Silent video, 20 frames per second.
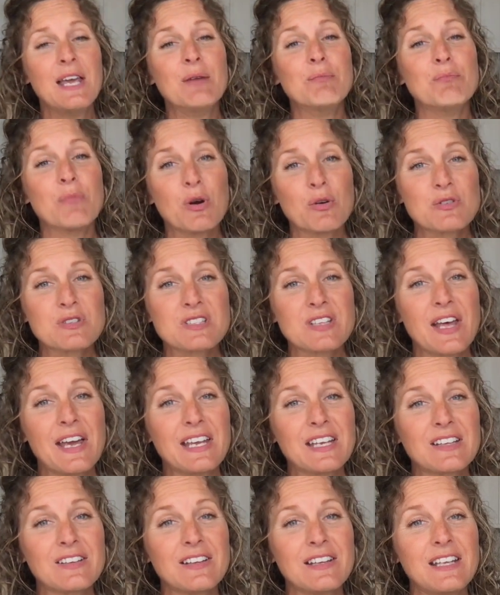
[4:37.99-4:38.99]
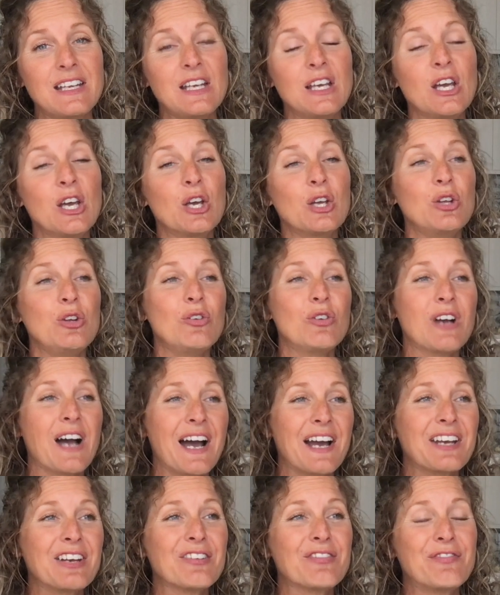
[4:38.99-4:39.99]
Most likely, you
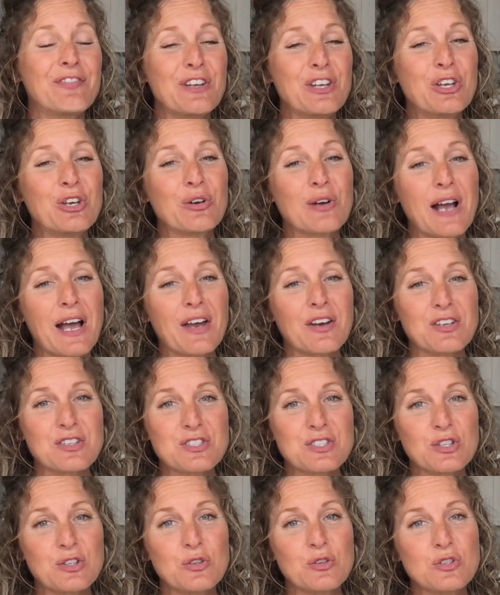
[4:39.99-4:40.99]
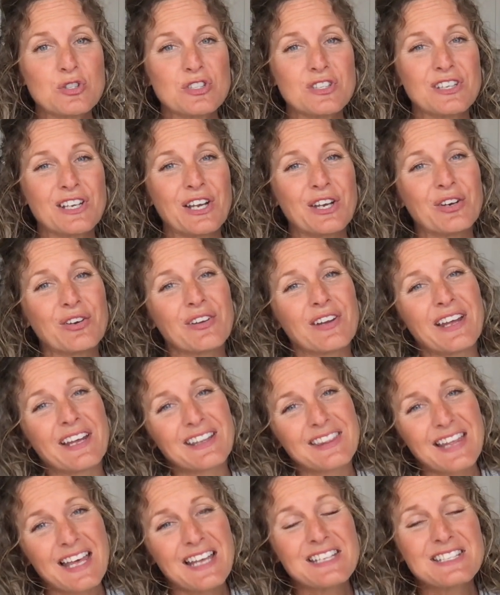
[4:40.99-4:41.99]
kind of figure out a solution that you're like,
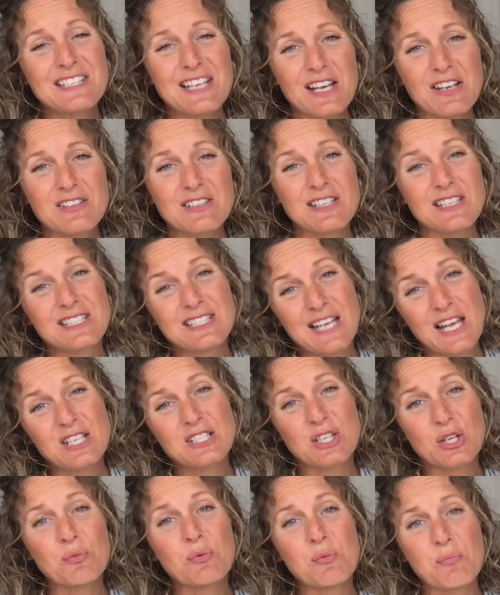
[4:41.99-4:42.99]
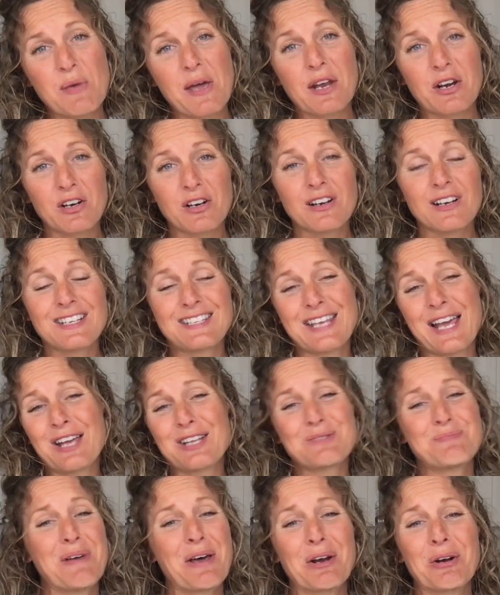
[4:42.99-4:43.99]
it sounds a little bit better. It
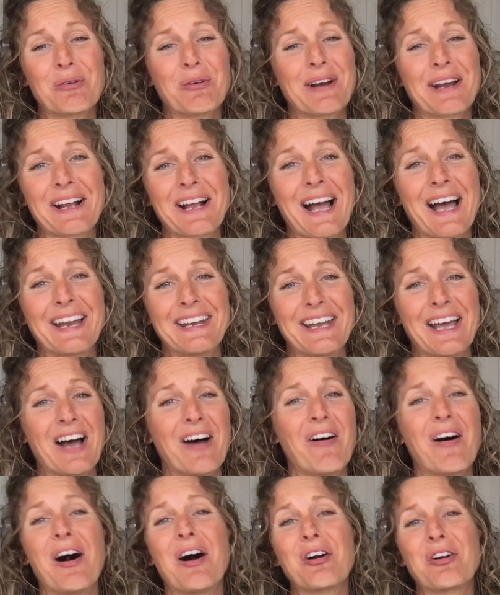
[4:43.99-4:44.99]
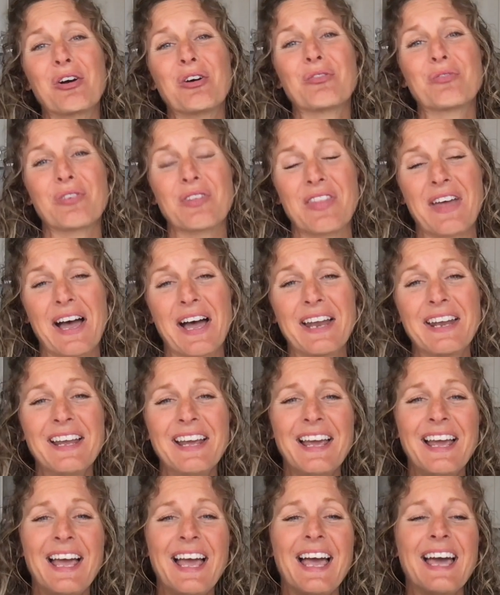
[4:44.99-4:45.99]
sounds better what I got now. I'll go for that.
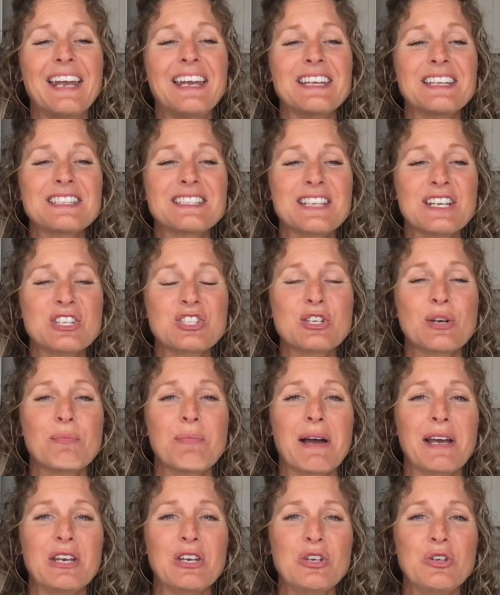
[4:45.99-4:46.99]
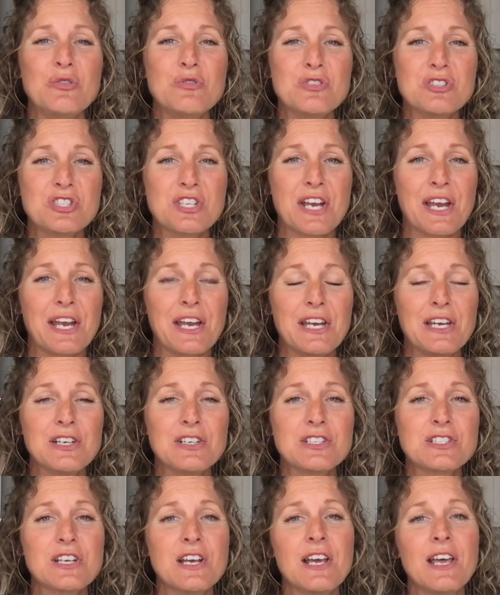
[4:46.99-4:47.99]
And it's such a minute
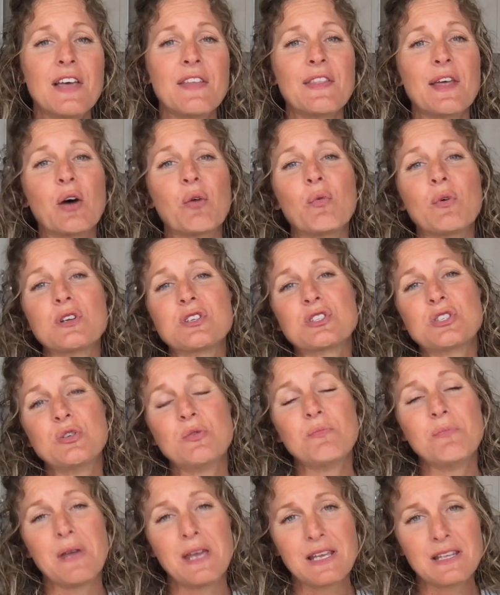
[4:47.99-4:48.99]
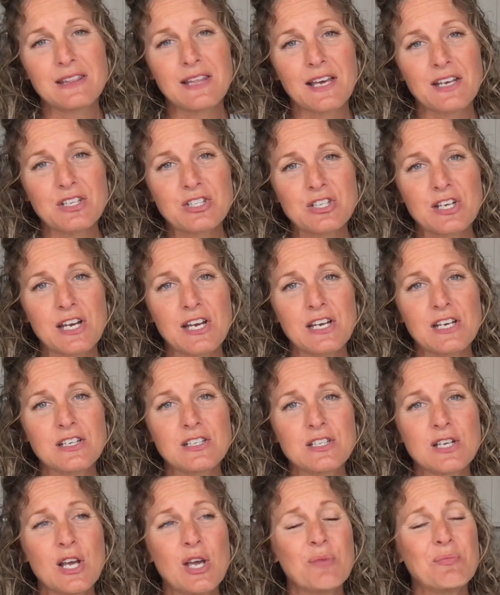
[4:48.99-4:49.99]
change that once you make that
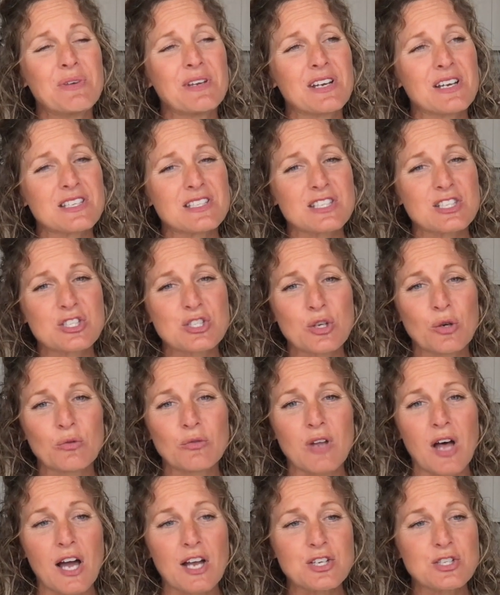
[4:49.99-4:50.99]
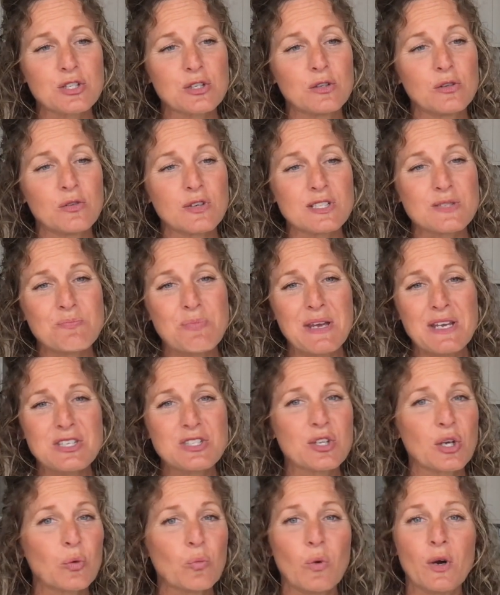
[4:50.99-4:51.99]
change, because it's so logical, it's based
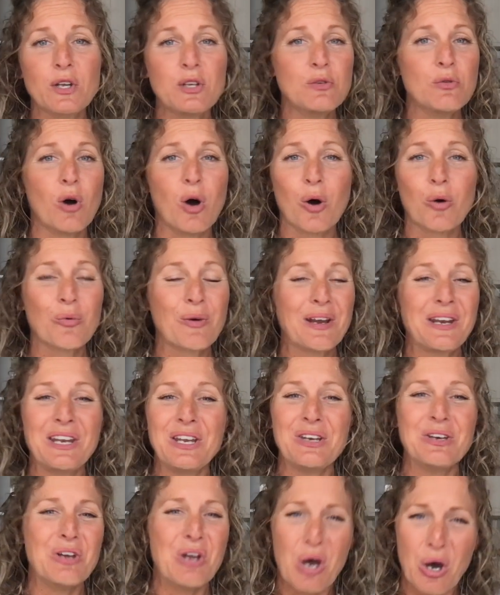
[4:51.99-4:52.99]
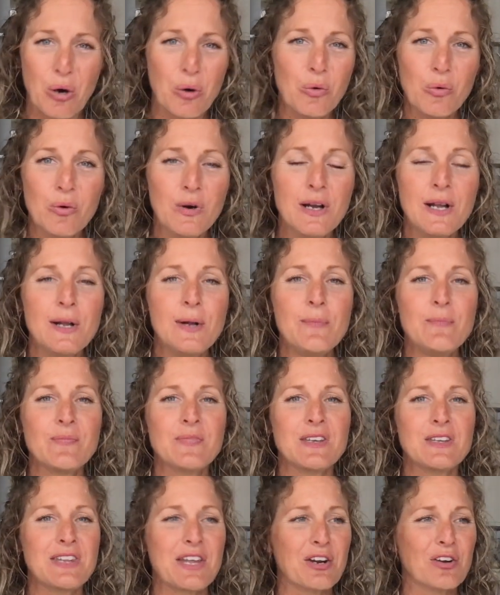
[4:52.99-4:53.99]
on what you already know,
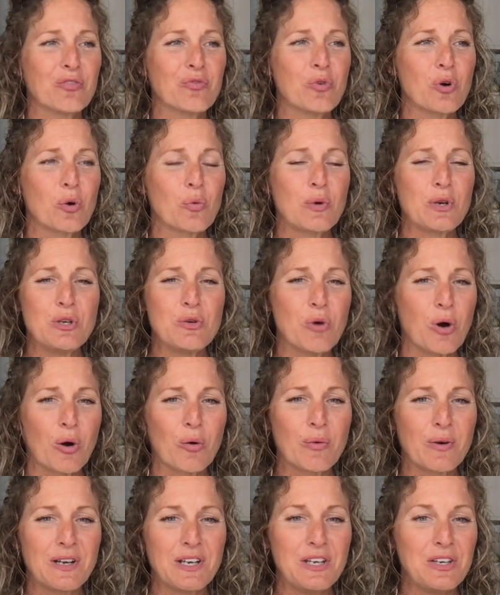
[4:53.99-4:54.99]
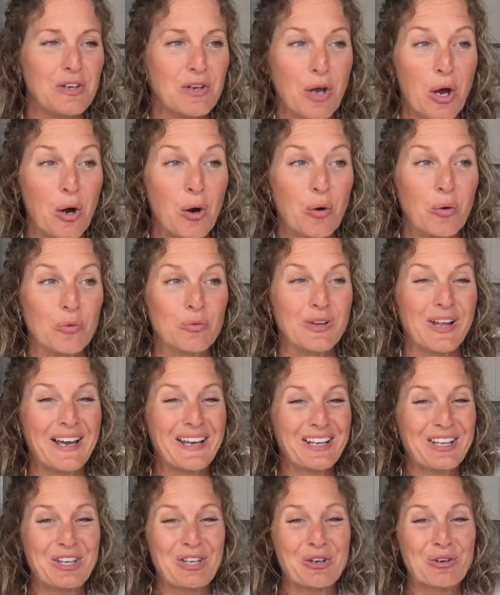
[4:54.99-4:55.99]
Therefore, when you already know,
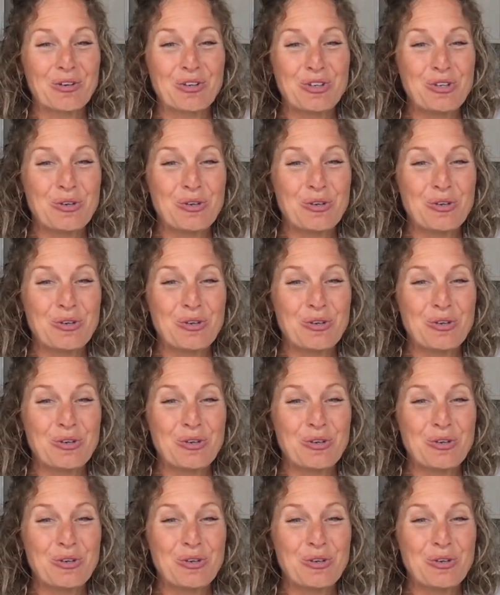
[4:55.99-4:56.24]
like you're